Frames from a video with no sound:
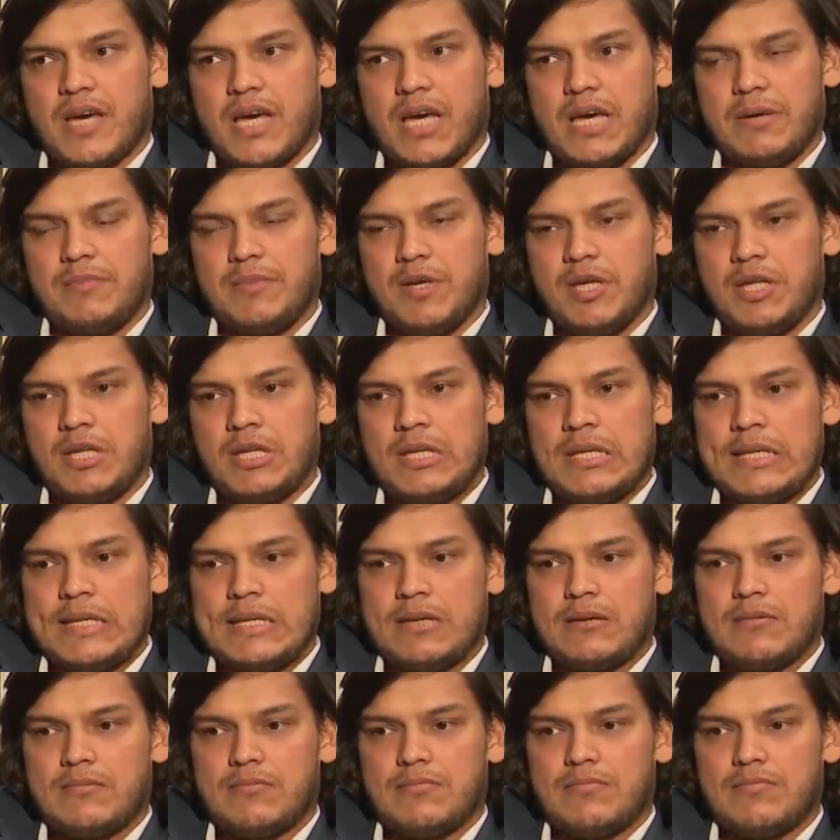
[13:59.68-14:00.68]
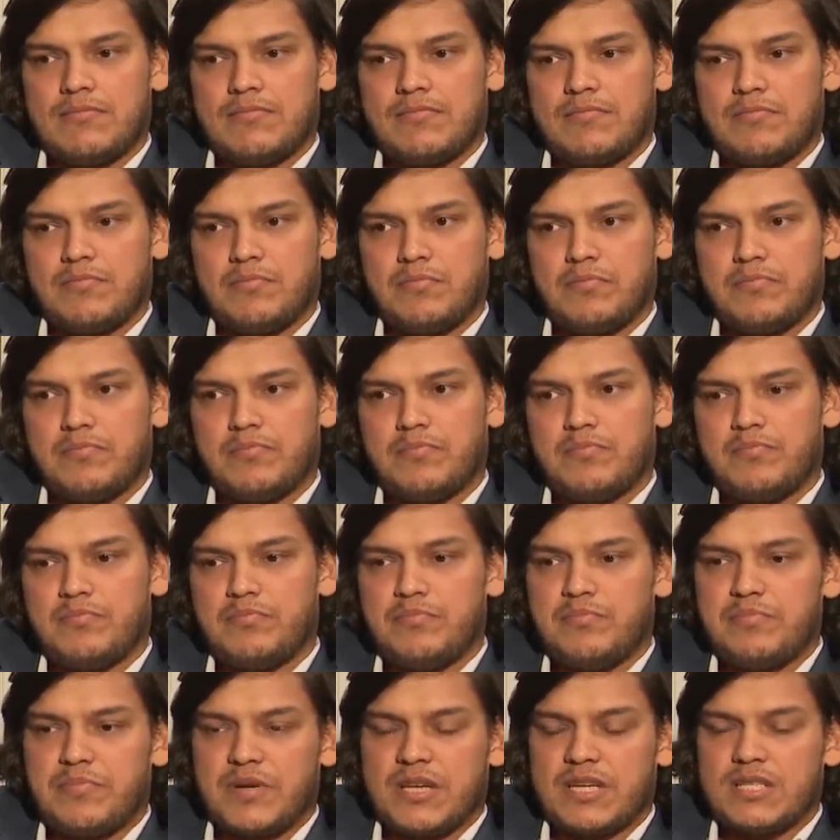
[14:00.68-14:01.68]
I mean,
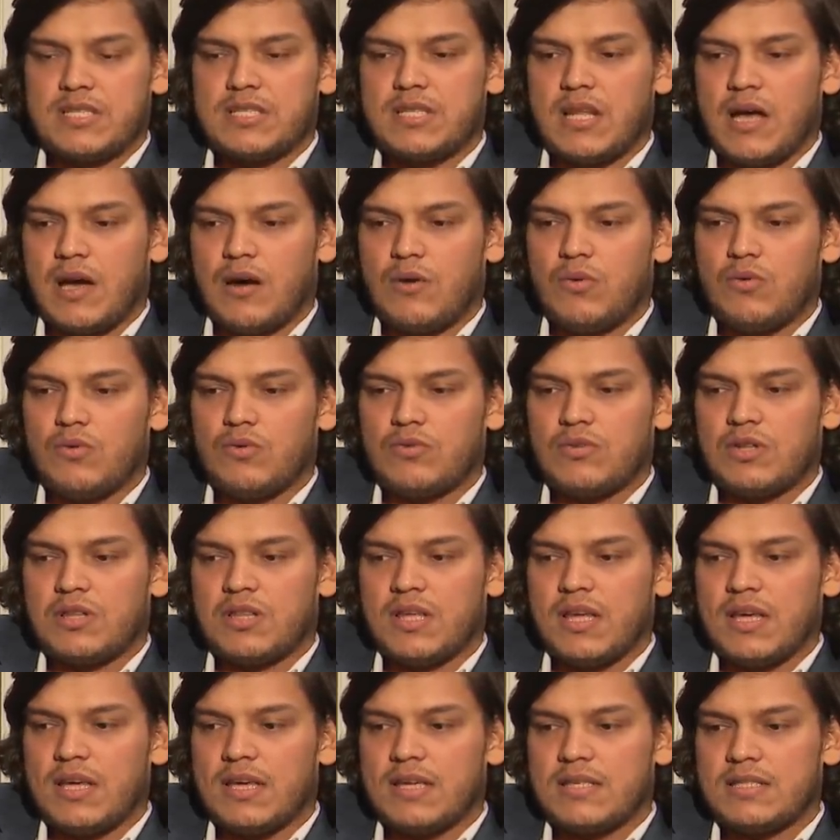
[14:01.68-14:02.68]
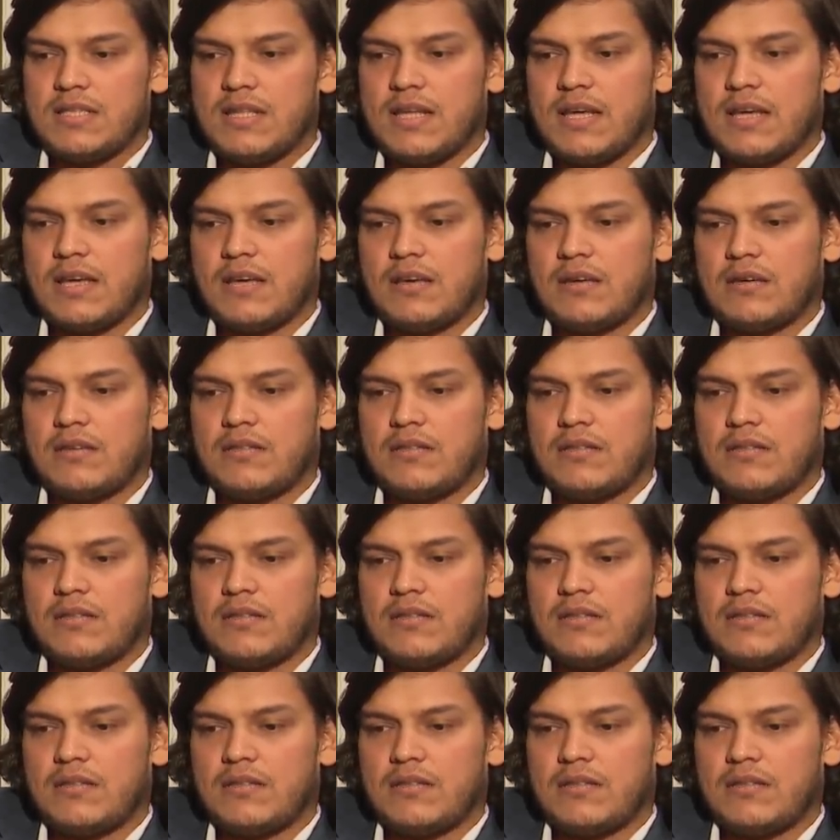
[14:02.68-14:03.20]
because now the thing is, like,